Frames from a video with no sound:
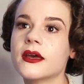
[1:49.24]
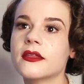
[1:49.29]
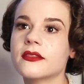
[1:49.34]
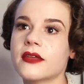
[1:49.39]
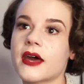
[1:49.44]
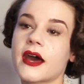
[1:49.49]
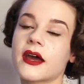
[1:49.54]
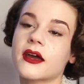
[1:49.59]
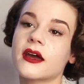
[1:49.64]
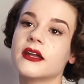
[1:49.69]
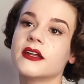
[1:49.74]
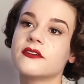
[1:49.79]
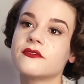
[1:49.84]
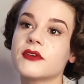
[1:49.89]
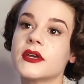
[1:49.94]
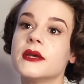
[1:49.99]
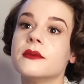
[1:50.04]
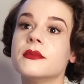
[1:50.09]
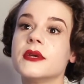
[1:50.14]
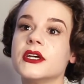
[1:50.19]
that kind of
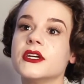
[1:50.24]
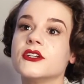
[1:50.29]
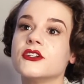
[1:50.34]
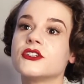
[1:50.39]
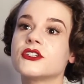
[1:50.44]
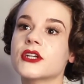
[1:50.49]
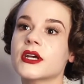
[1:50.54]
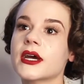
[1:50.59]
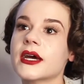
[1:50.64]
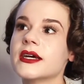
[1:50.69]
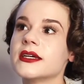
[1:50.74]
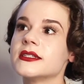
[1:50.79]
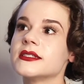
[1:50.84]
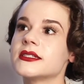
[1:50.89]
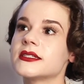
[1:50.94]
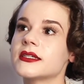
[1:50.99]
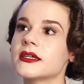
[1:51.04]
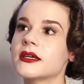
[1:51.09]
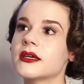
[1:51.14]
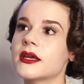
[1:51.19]
image
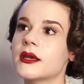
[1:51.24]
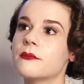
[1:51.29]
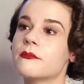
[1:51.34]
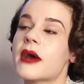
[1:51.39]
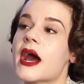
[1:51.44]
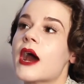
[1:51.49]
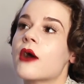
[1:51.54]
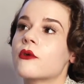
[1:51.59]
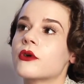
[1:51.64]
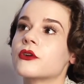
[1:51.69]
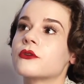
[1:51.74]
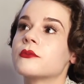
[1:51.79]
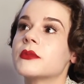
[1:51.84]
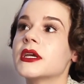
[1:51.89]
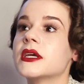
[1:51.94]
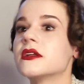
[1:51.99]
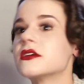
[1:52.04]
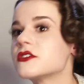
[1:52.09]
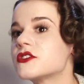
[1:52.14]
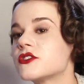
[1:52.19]
has empowered
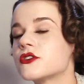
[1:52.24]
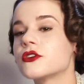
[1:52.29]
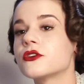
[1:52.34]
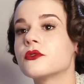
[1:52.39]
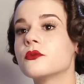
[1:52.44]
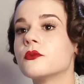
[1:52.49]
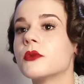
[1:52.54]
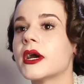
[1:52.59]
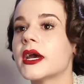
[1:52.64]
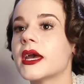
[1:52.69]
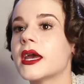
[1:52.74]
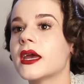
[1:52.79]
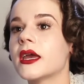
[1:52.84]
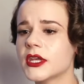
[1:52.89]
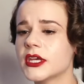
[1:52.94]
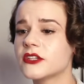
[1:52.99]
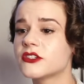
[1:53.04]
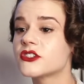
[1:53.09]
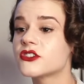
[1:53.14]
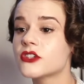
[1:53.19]
me in a certain way.
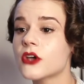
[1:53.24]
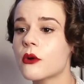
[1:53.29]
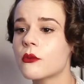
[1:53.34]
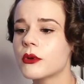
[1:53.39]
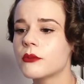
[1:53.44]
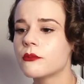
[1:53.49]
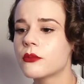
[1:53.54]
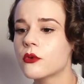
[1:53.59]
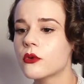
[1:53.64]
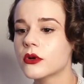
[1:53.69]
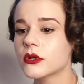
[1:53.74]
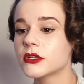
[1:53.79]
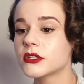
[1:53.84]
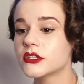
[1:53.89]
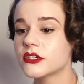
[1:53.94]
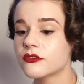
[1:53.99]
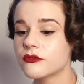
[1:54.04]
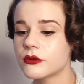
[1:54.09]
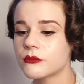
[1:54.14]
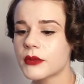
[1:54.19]
It's so
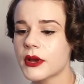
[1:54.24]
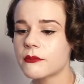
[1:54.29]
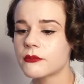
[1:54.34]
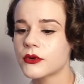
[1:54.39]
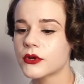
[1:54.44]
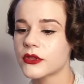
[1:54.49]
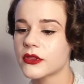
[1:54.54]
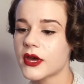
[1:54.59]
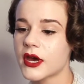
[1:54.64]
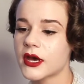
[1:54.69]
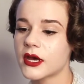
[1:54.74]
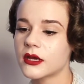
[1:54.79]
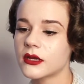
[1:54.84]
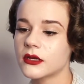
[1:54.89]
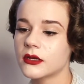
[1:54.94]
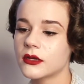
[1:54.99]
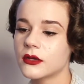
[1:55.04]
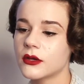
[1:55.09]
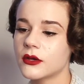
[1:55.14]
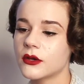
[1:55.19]
important to remember
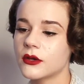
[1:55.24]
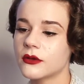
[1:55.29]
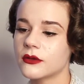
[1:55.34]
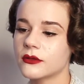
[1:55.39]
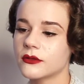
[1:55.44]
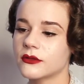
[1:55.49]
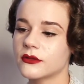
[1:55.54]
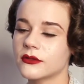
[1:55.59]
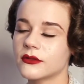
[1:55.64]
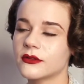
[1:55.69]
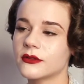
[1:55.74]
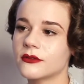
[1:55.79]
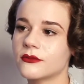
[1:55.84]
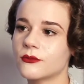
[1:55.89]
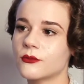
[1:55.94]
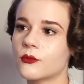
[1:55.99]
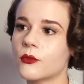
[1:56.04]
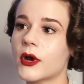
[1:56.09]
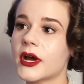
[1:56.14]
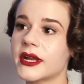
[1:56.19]
that
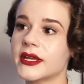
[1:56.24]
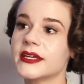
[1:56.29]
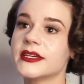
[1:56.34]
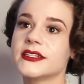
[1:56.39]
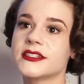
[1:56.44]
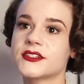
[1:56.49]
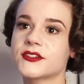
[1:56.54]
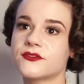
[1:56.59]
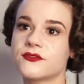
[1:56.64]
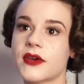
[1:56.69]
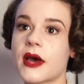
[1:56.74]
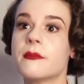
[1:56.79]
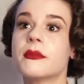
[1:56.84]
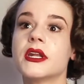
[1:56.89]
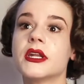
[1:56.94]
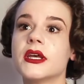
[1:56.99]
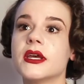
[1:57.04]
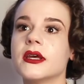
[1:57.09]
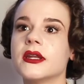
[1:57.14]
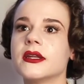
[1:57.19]
what is
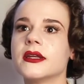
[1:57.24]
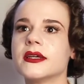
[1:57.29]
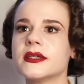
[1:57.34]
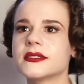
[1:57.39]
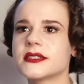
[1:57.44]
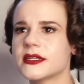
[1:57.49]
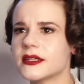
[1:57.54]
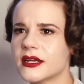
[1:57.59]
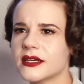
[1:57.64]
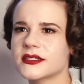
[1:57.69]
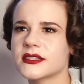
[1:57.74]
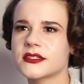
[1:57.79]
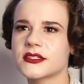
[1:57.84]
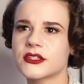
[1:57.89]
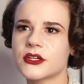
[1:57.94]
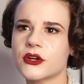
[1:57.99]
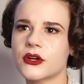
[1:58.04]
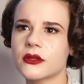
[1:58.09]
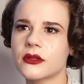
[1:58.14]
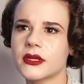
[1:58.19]
feminine isn't
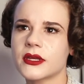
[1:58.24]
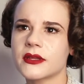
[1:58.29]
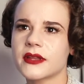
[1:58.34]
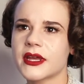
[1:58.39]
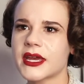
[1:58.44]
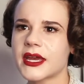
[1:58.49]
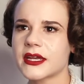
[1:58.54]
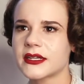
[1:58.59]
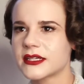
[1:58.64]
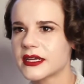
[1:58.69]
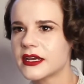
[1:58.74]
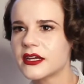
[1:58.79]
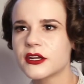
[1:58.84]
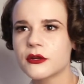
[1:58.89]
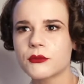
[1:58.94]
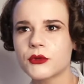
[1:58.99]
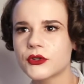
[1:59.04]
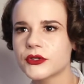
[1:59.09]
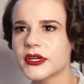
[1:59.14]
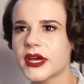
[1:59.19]
necessarily like
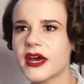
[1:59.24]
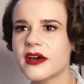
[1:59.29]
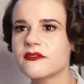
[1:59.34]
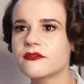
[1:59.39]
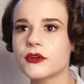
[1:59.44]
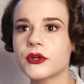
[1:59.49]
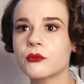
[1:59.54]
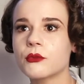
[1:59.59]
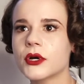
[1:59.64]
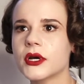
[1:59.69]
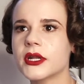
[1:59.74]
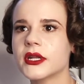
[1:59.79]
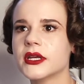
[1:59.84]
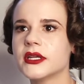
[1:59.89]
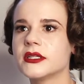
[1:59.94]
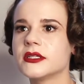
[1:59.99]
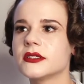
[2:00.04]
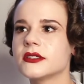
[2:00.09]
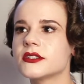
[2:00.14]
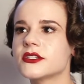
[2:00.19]
attainable to everyone,
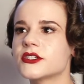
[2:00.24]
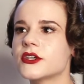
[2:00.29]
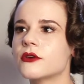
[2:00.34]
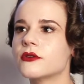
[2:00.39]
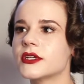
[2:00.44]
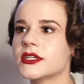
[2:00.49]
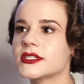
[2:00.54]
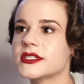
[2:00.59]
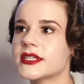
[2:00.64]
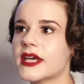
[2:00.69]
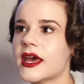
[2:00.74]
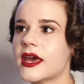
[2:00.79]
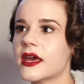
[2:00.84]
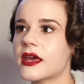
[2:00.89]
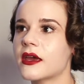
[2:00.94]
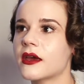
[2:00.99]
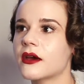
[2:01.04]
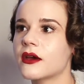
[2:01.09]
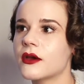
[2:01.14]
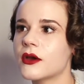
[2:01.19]
and so to
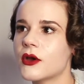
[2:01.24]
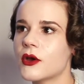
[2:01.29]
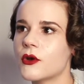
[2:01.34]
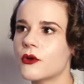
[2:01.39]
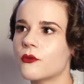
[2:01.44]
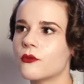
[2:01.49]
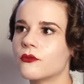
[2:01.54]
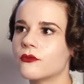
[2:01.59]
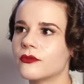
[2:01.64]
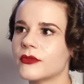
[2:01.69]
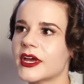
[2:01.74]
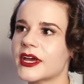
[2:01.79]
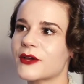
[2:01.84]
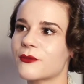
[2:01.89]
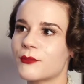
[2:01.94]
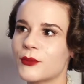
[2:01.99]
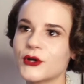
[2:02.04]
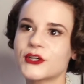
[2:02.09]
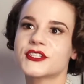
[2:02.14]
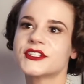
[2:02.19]
say
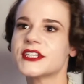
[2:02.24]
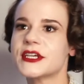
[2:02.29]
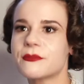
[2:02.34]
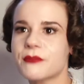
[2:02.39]
like pussy